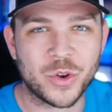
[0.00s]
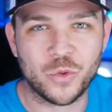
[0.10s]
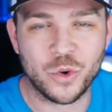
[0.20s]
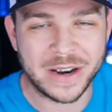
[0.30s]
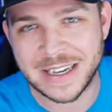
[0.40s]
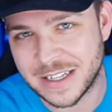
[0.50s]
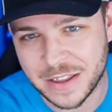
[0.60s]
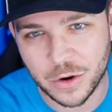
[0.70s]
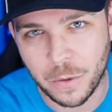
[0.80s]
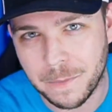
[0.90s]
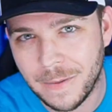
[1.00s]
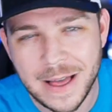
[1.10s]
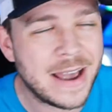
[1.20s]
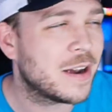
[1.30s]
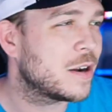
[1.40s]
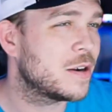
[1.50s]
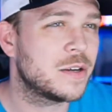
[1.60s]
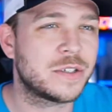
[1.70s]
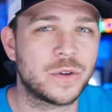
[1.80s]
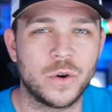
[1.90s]
running into their own
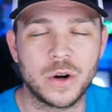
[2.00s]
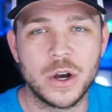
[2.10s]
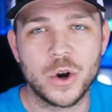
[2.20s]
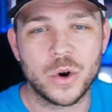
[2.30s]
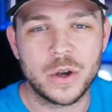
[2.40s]
players or